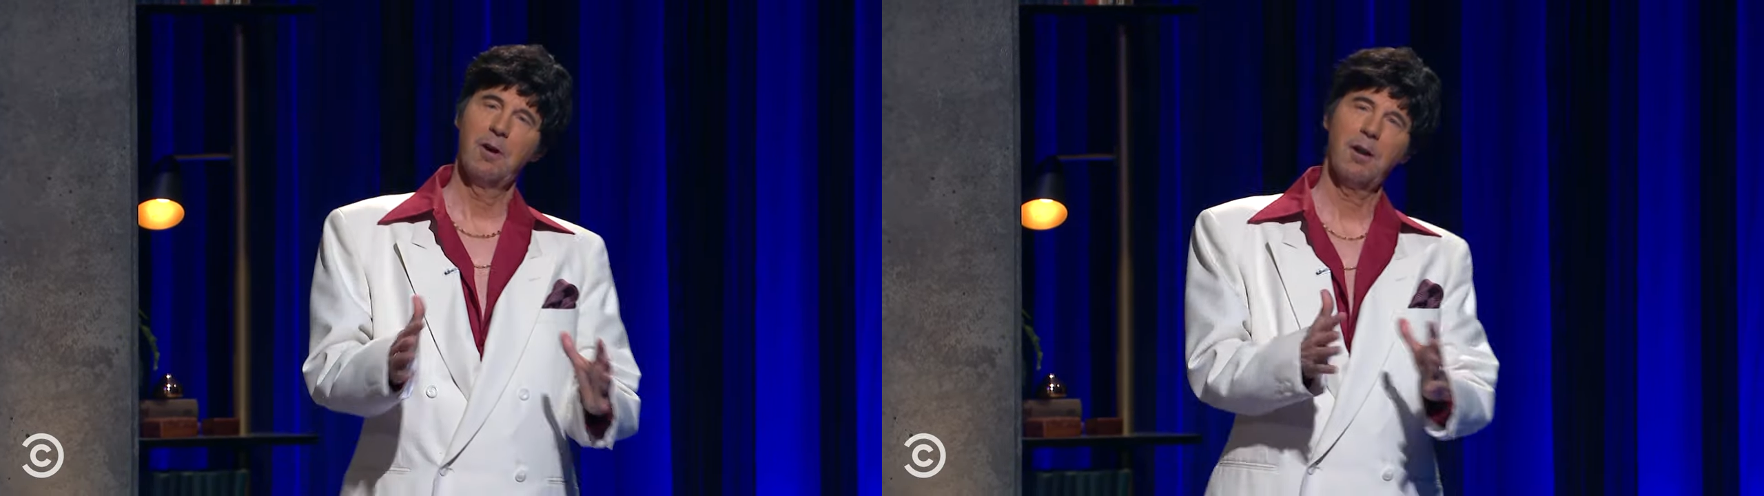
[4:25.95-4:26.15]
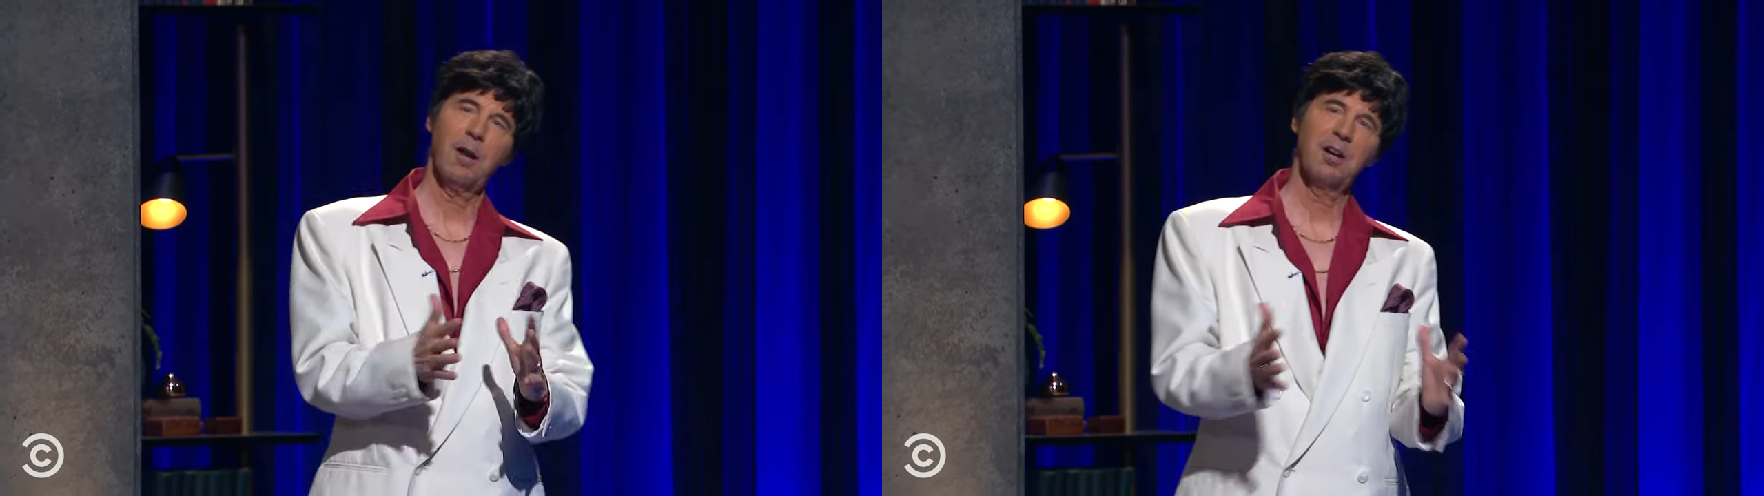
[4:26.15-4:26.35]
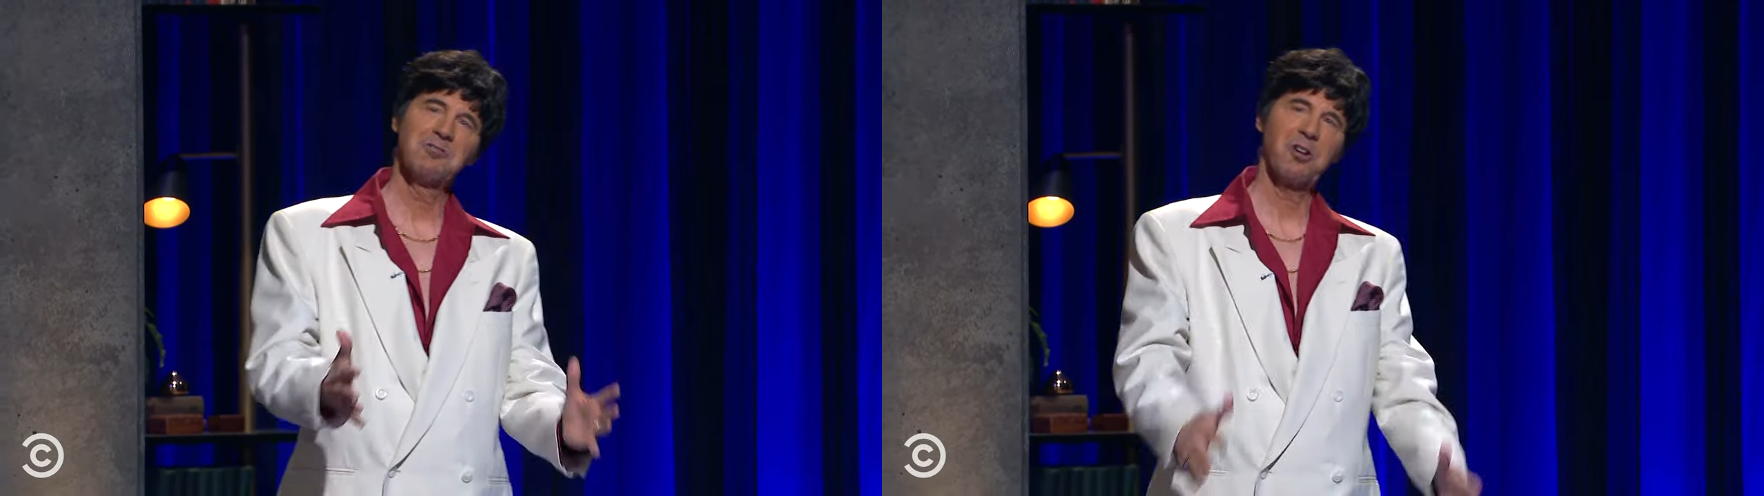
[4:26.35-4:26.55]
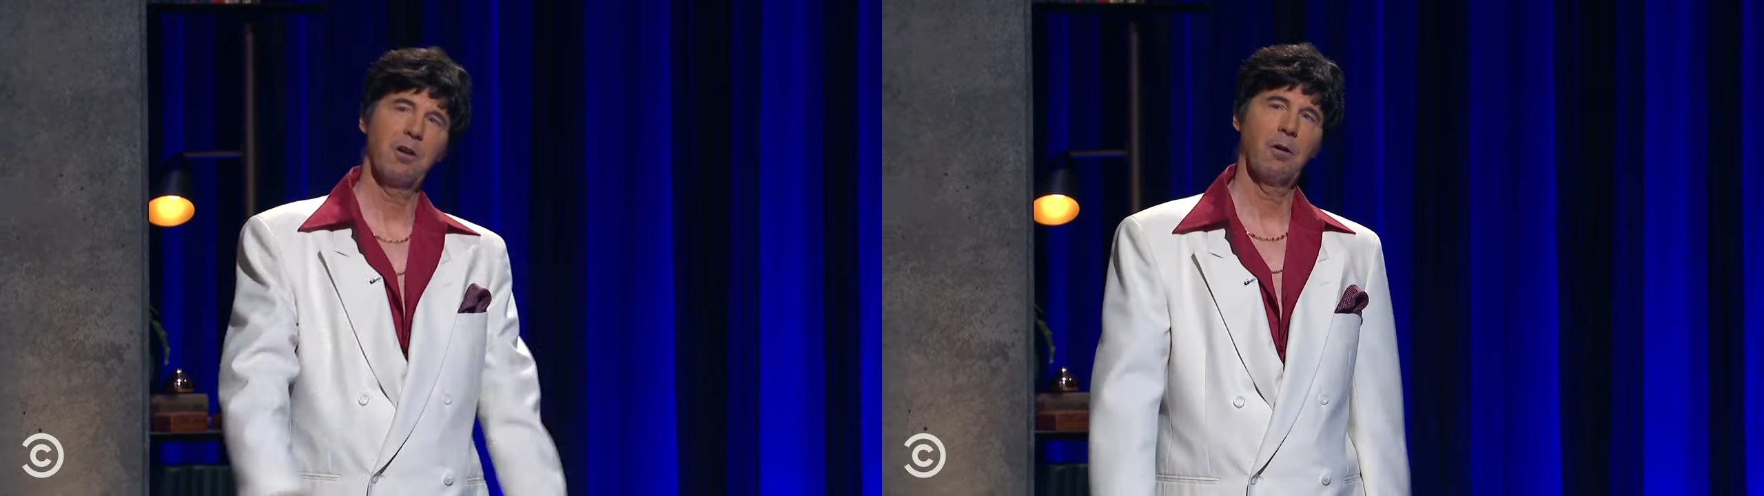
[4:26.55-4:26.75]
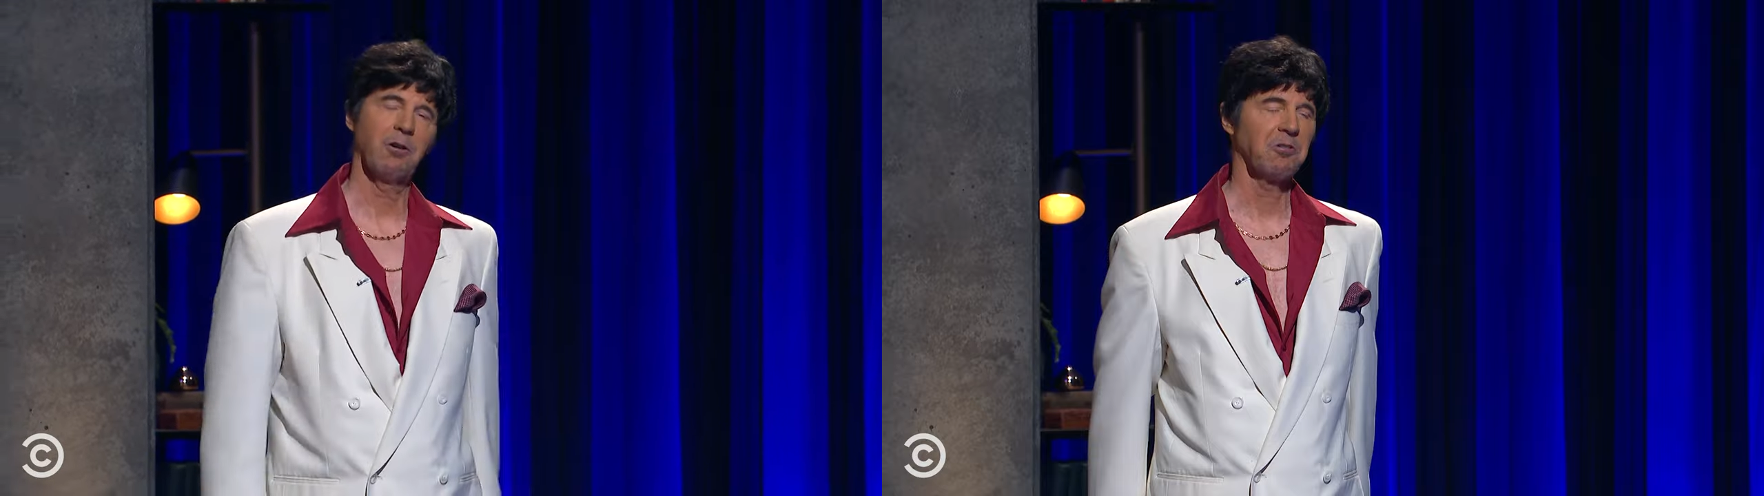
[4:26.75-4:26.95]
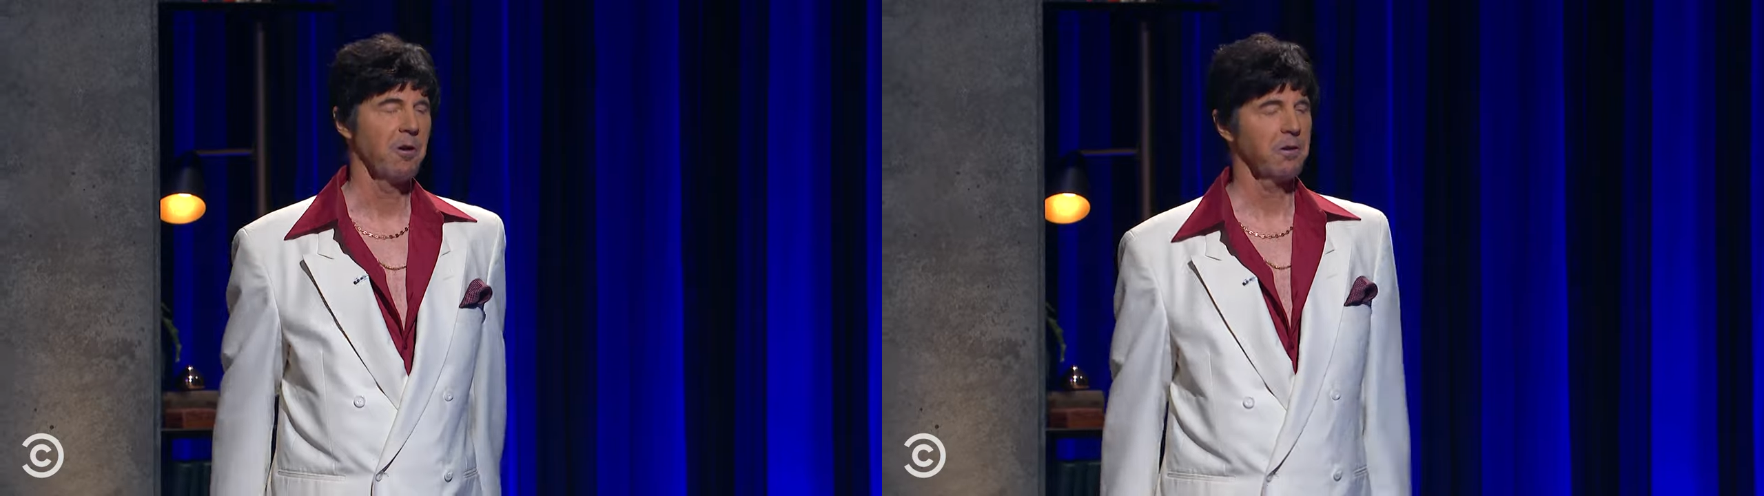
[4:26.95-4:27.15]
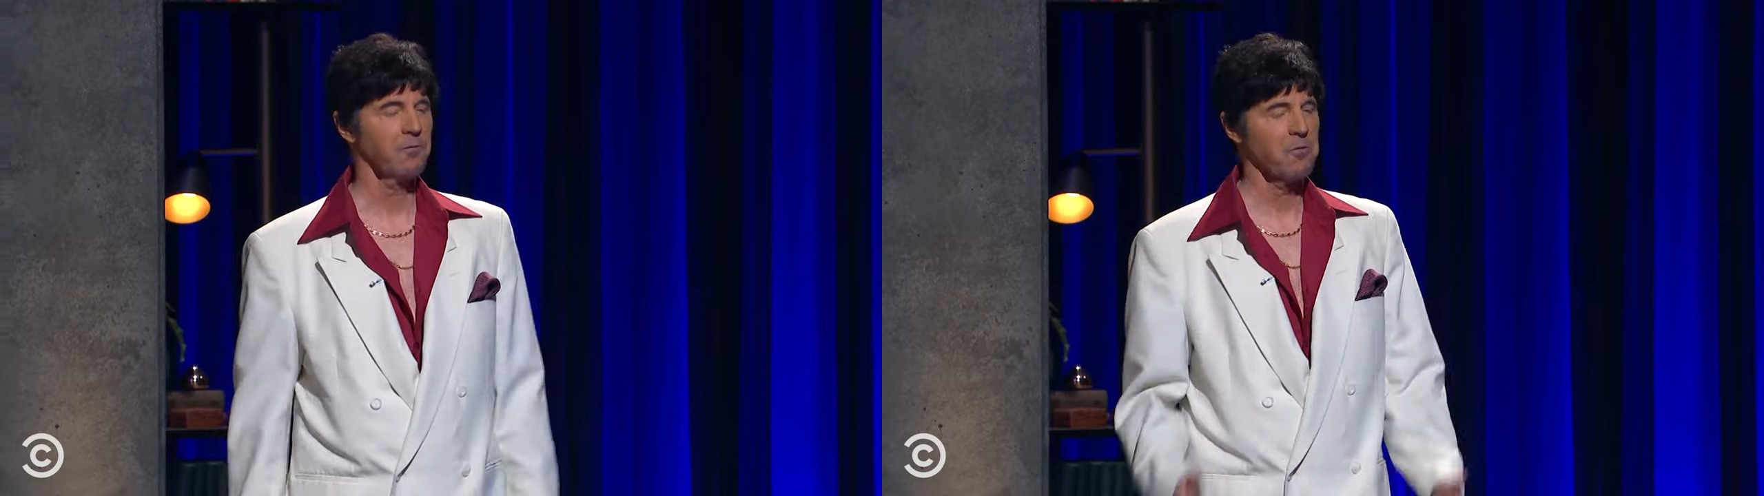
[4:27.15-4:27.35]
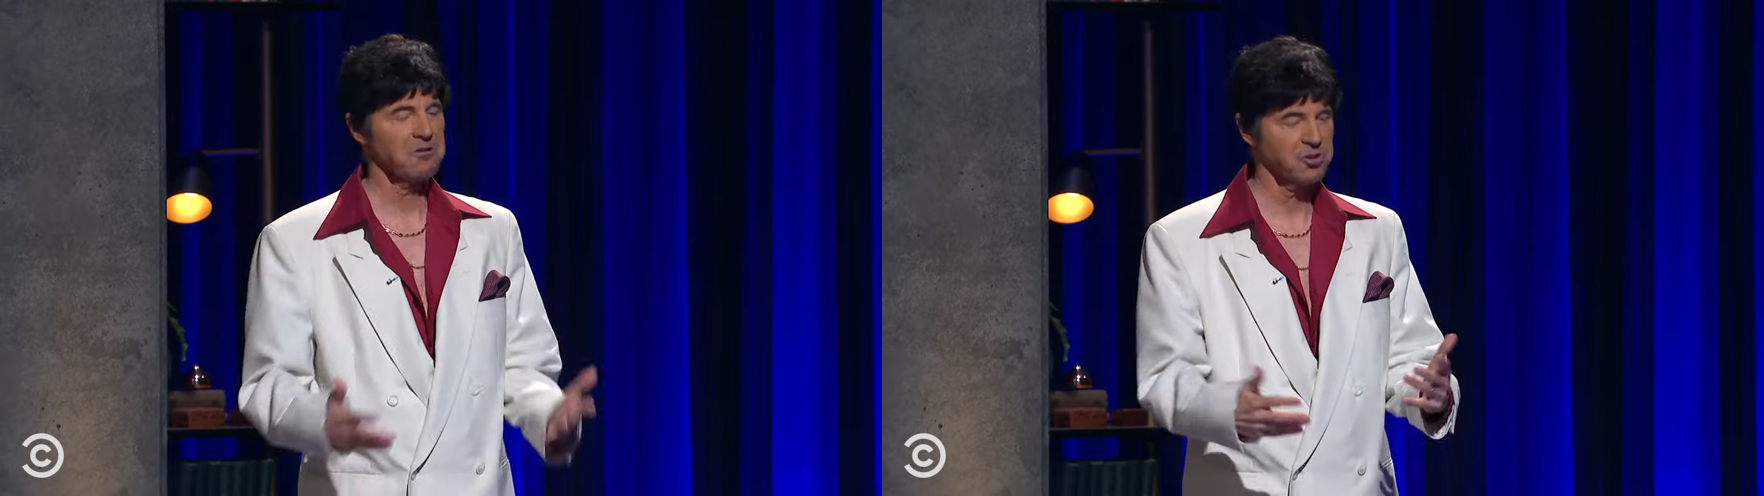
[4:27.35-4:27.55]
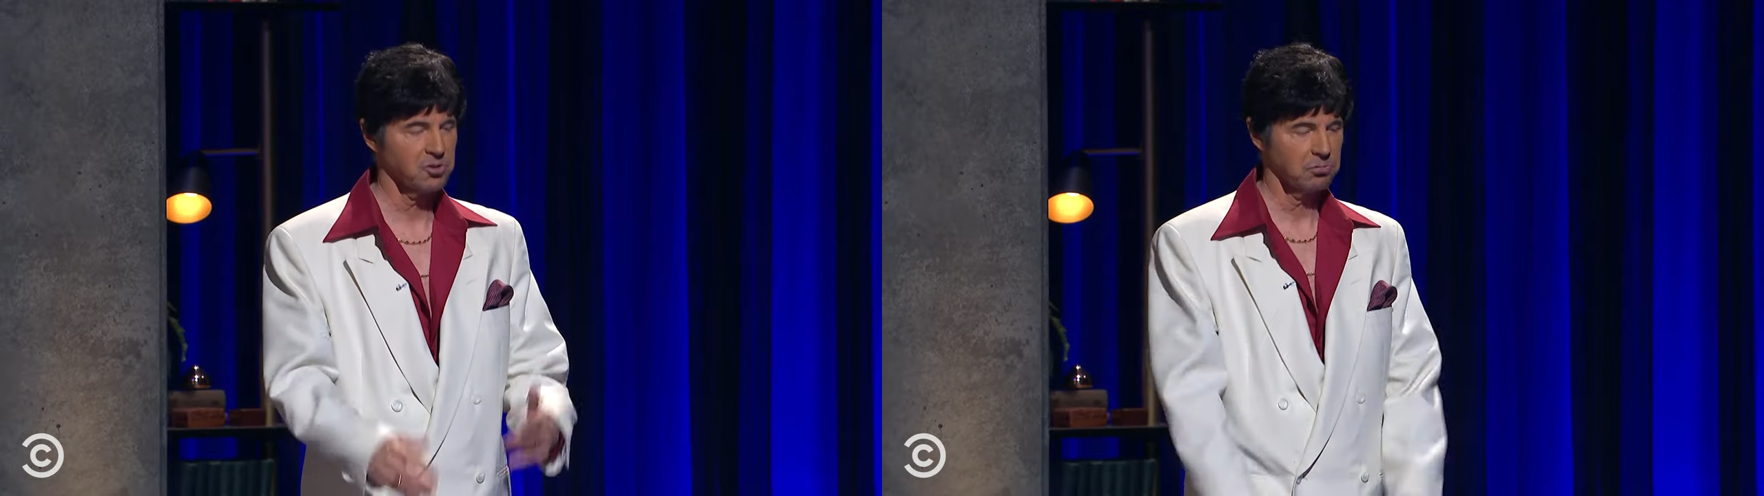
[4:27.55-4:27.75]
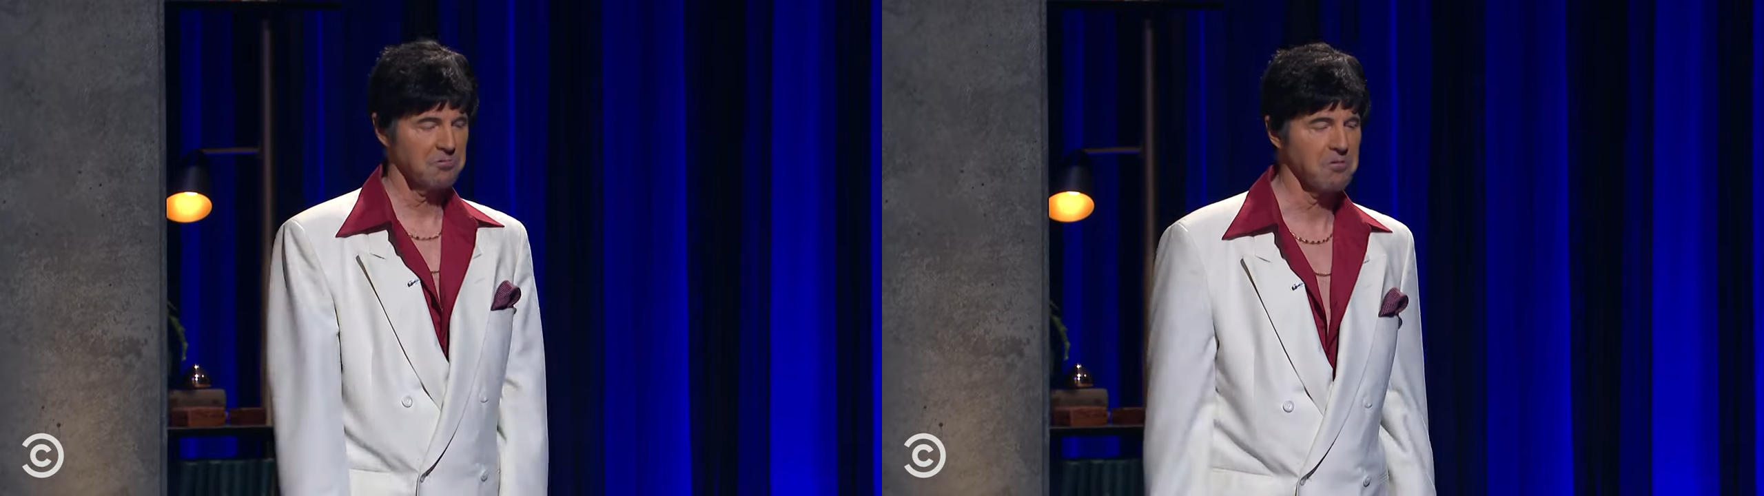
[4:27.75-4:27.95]
a lot of jello, And of
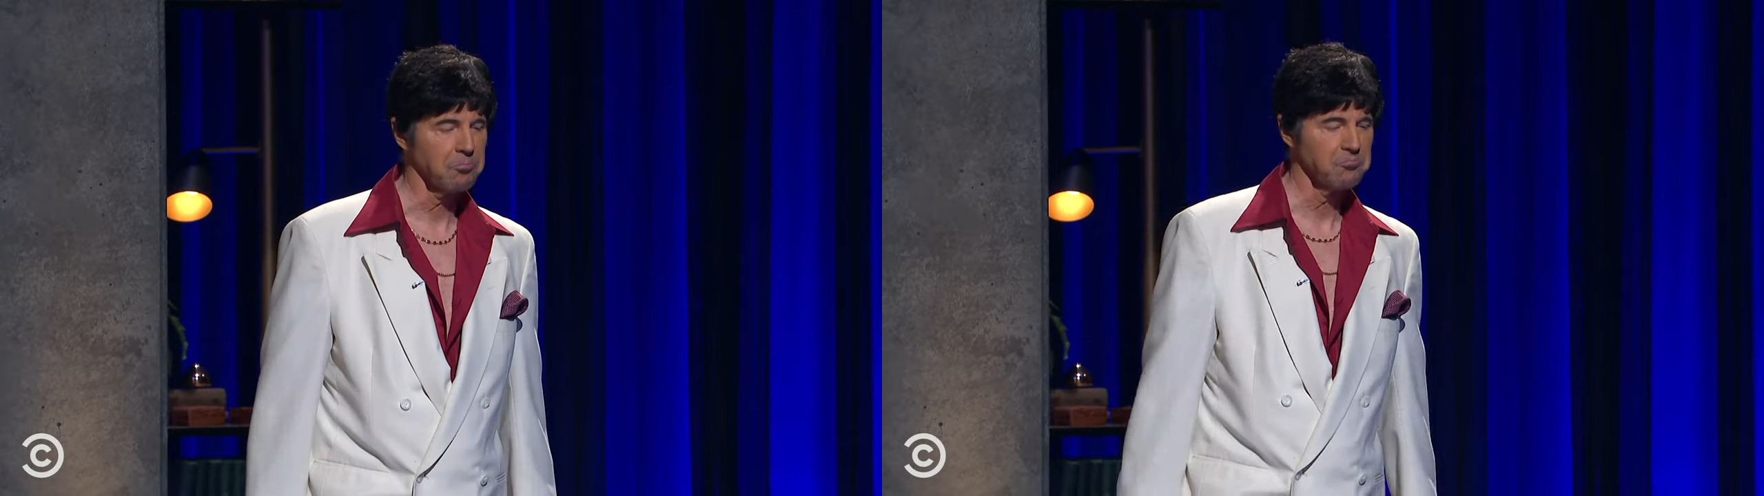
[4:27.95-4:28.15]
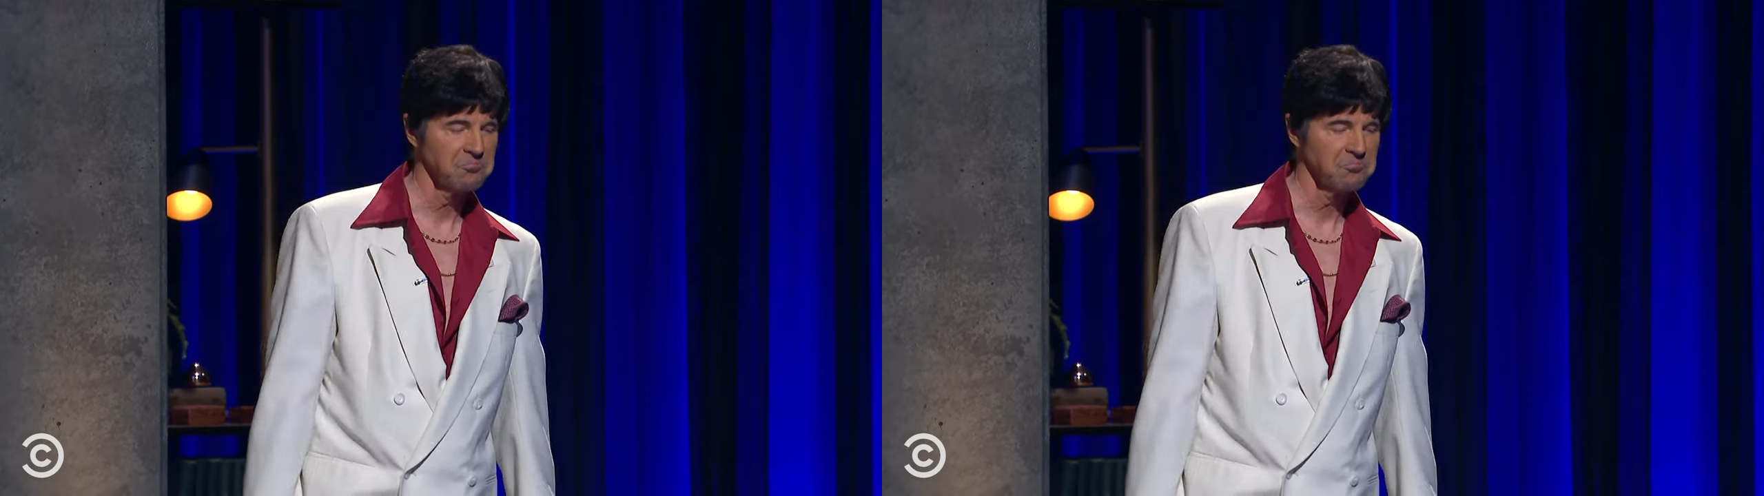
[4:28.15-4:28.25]
course, you know,